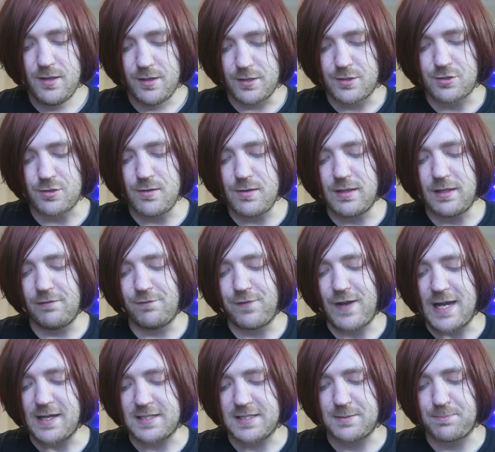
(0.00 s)
The truth in
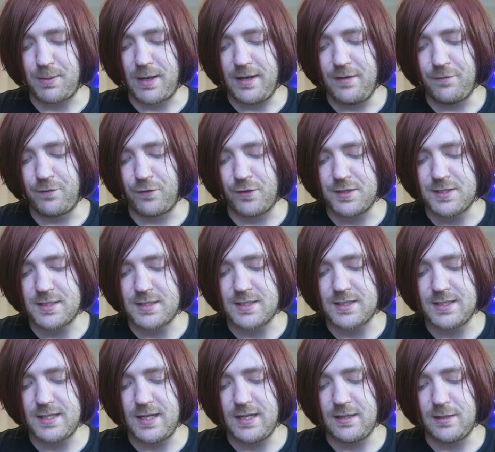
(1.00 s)
fact is plain for us to
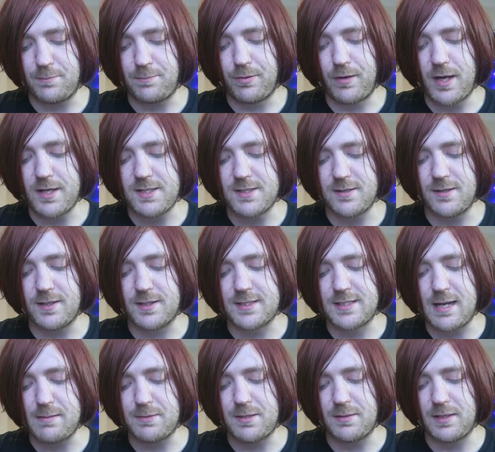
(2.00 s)
see, the price
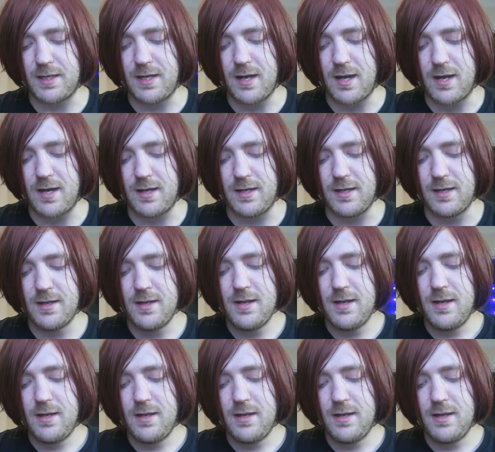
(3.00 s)
unacceptably high.